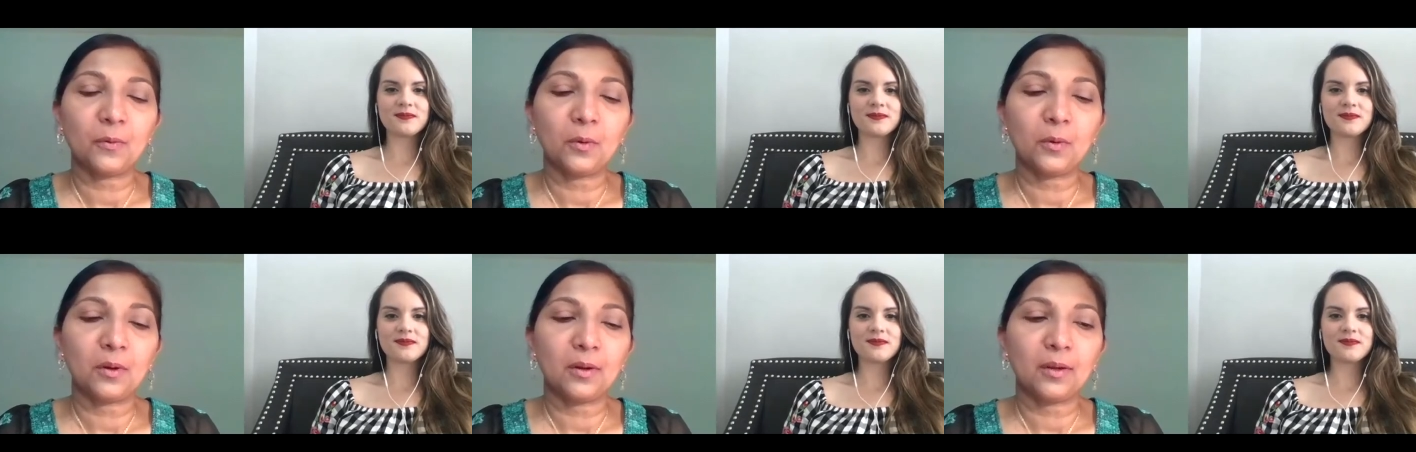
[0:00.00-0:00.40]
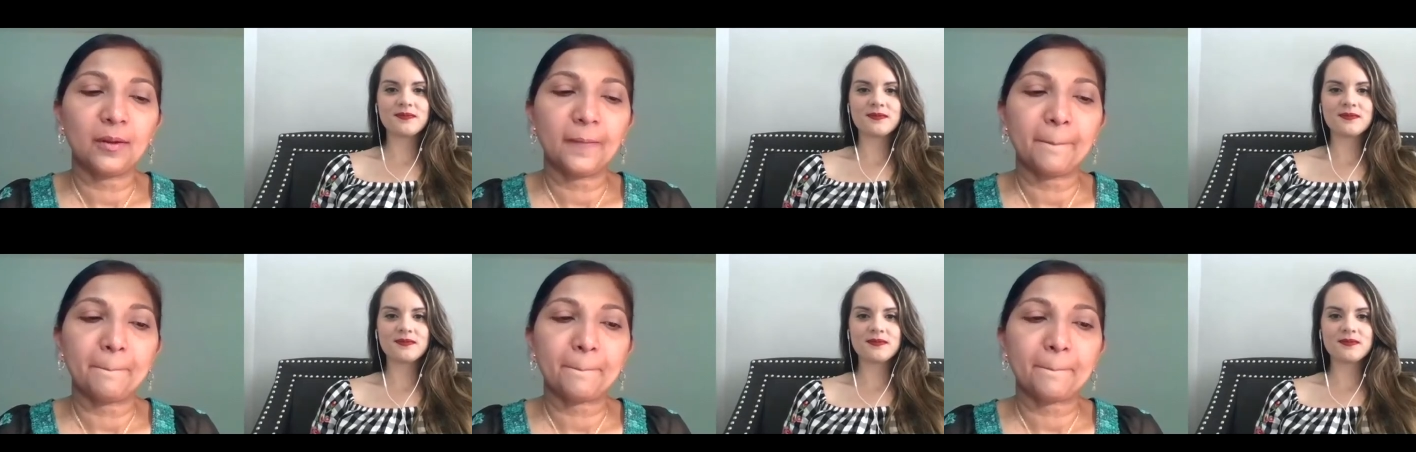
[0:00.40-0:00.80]

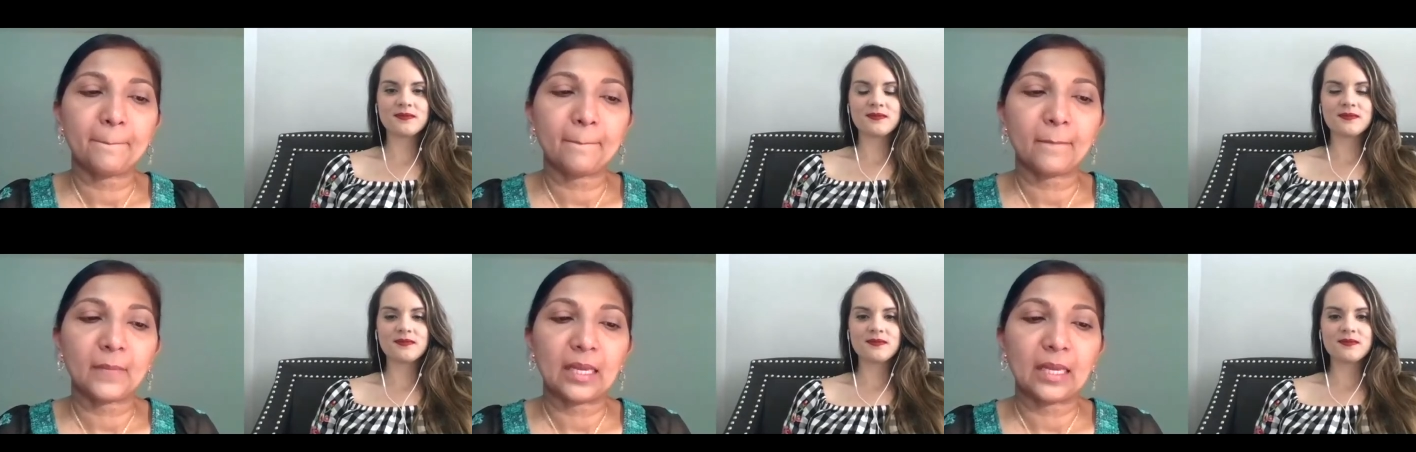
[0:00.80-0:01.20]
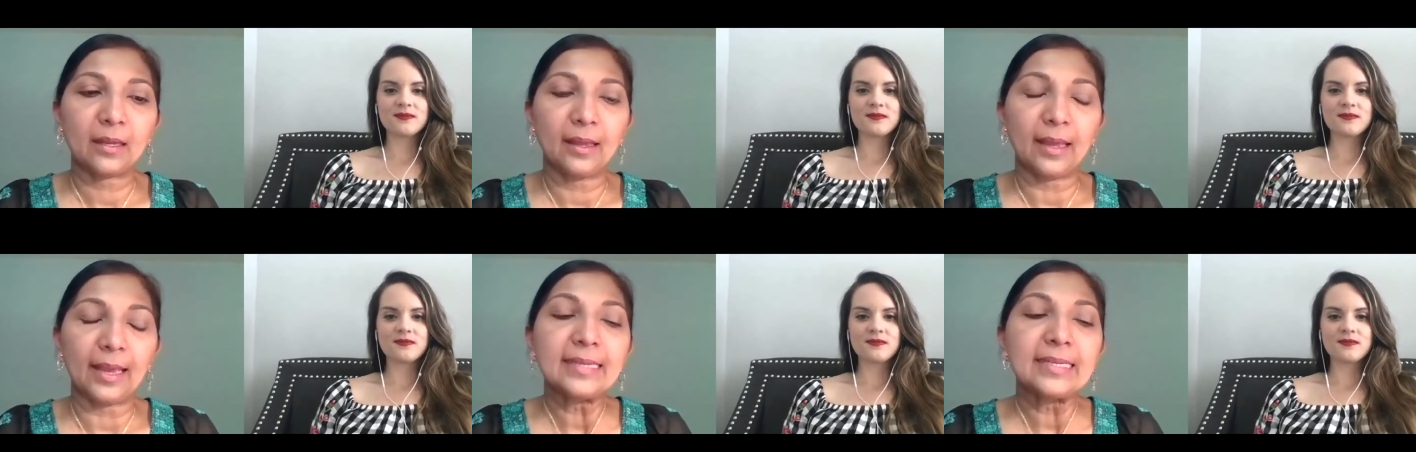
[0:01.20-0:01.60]
Speaker 1: for
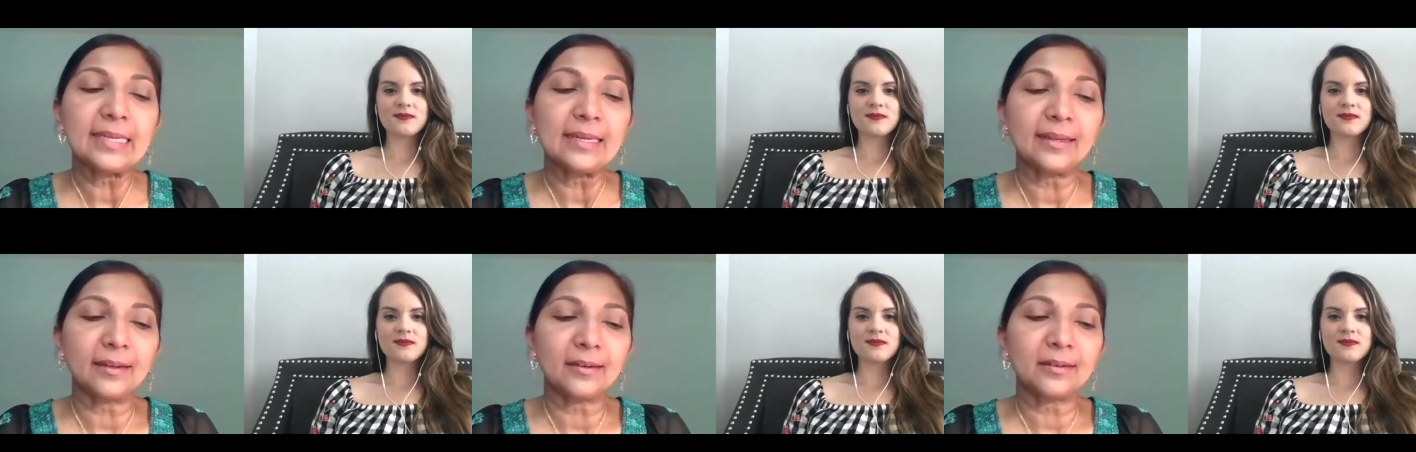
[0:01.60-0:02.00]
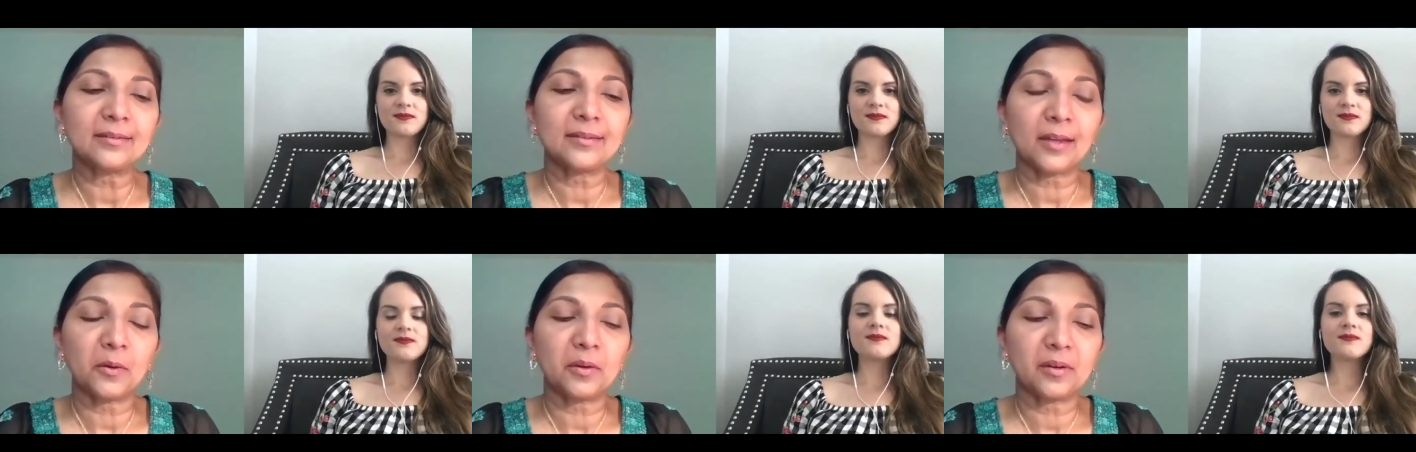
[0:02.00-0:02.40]
18
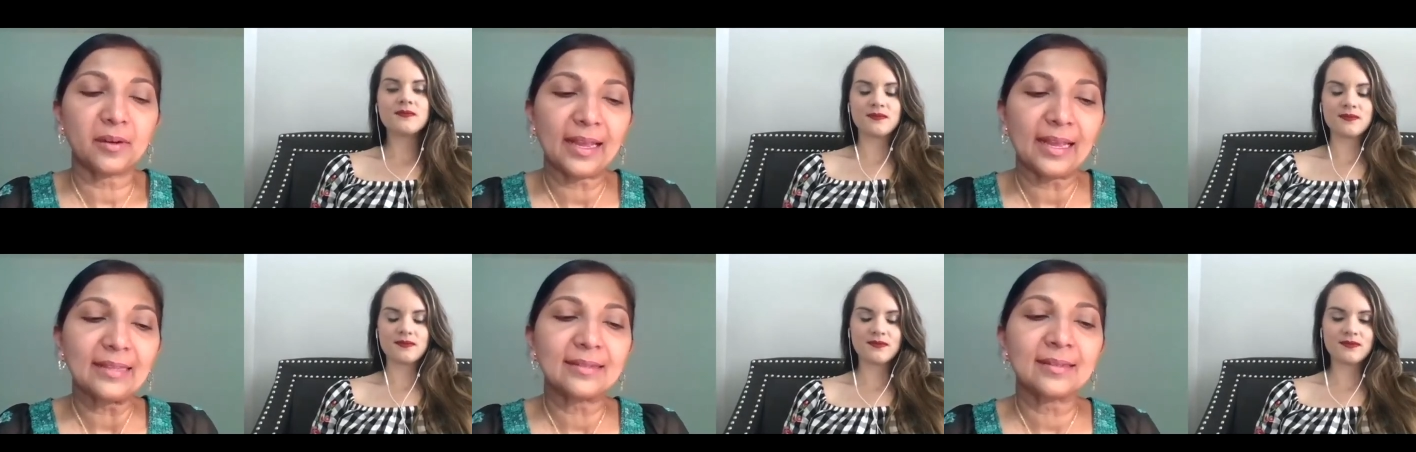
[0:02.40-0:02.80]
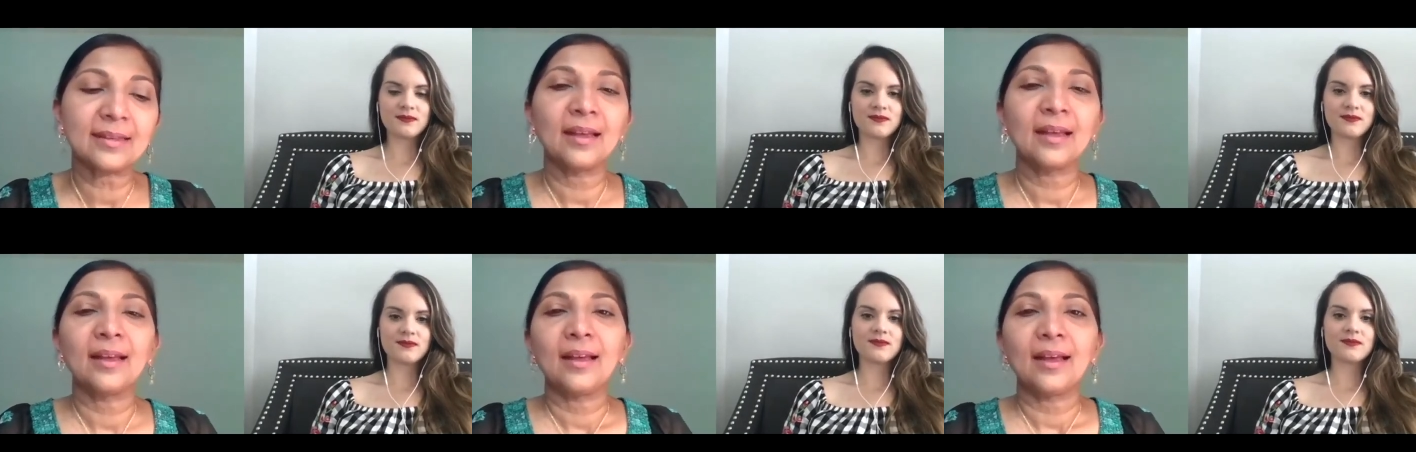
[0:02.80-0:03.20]
years now,
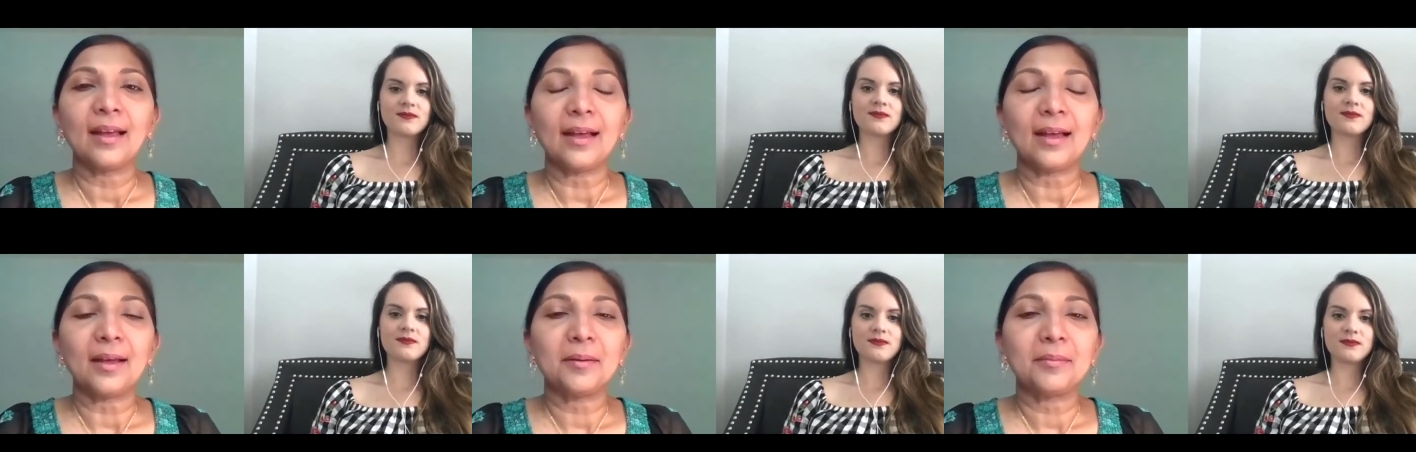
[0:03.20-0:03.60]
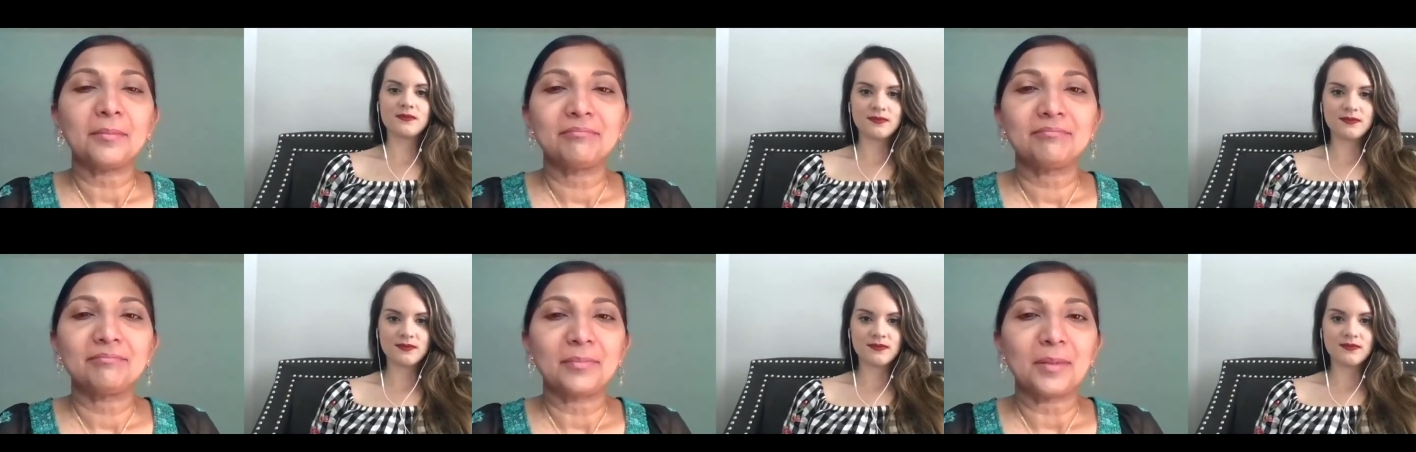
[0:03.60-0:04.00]
Grace. Uh,
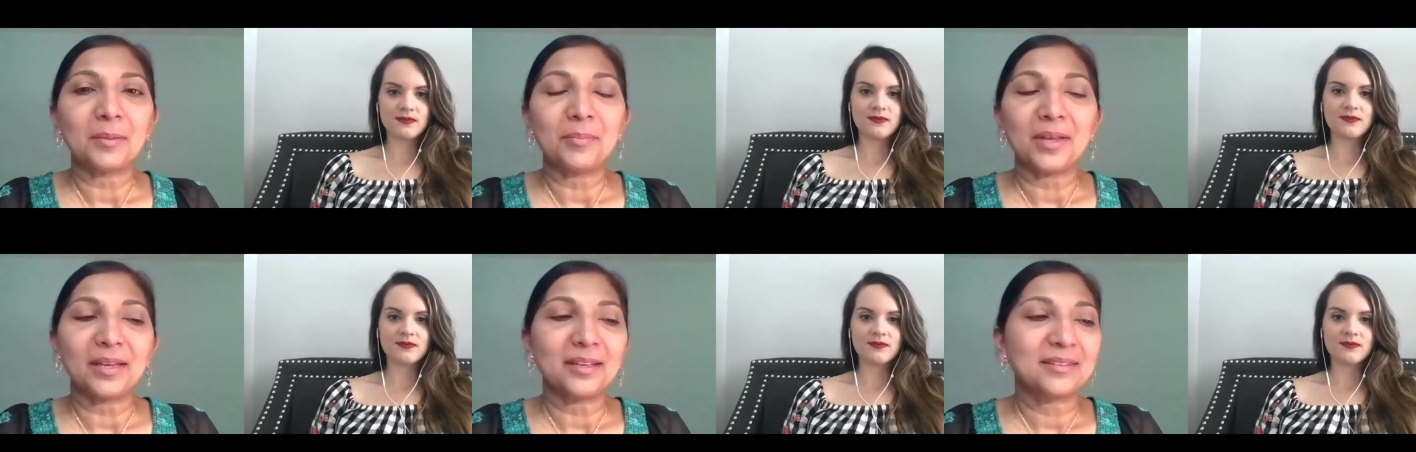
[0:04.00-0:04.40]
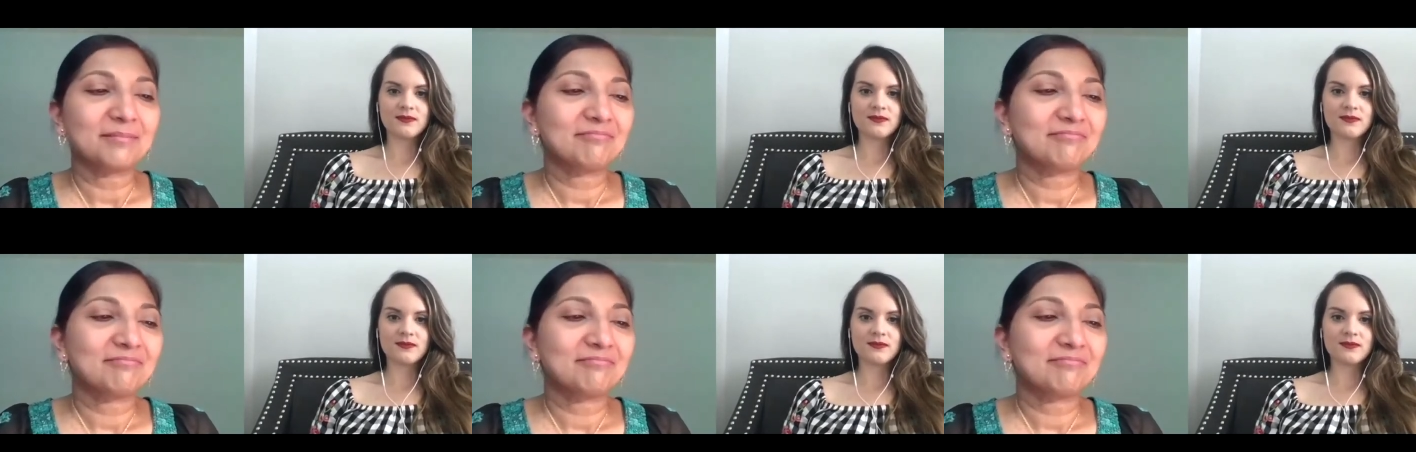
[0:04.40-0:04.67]
a big,